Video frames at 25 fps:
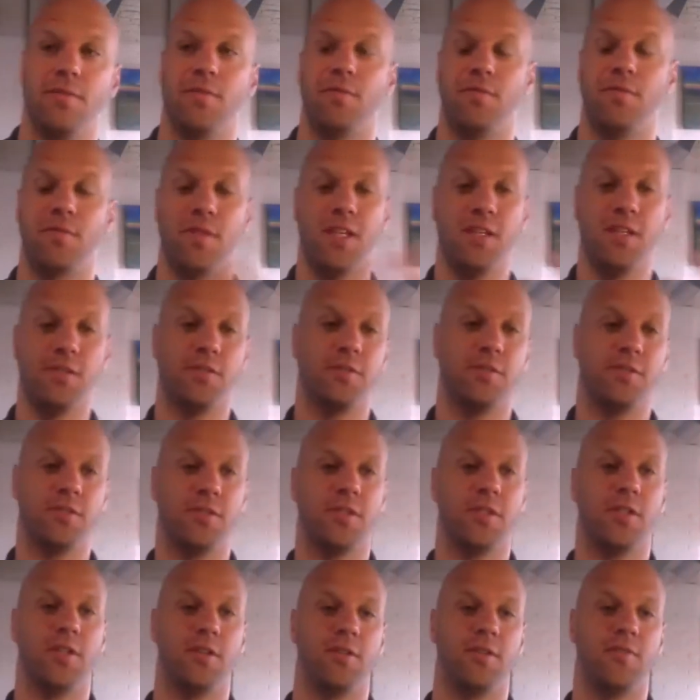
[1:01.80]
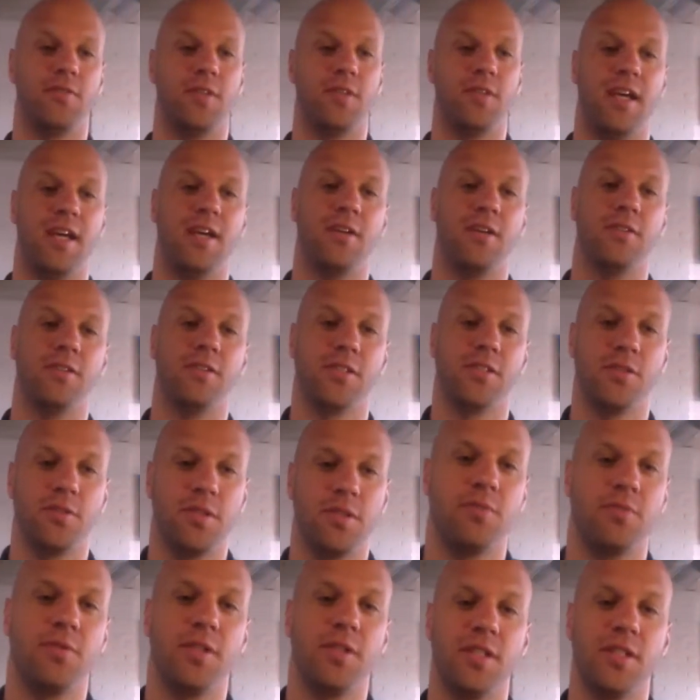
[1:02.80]
feels of the house. So
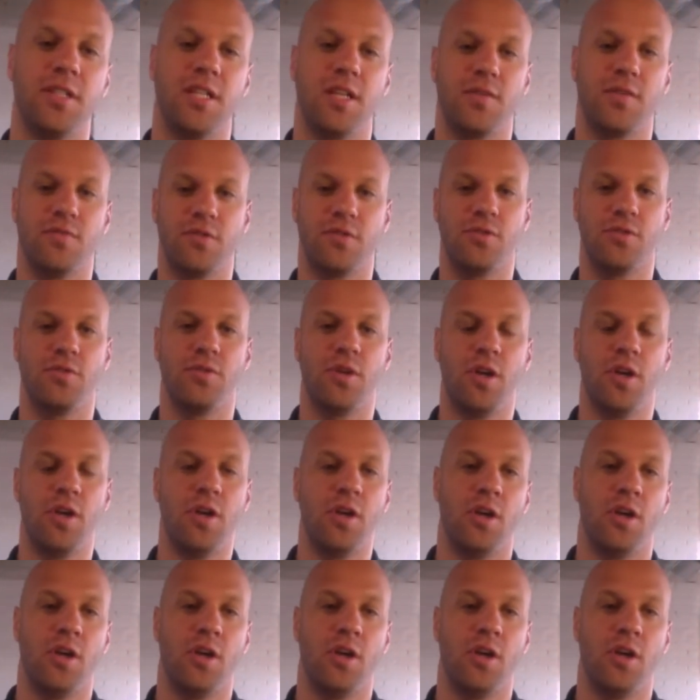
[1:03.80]
it really gives you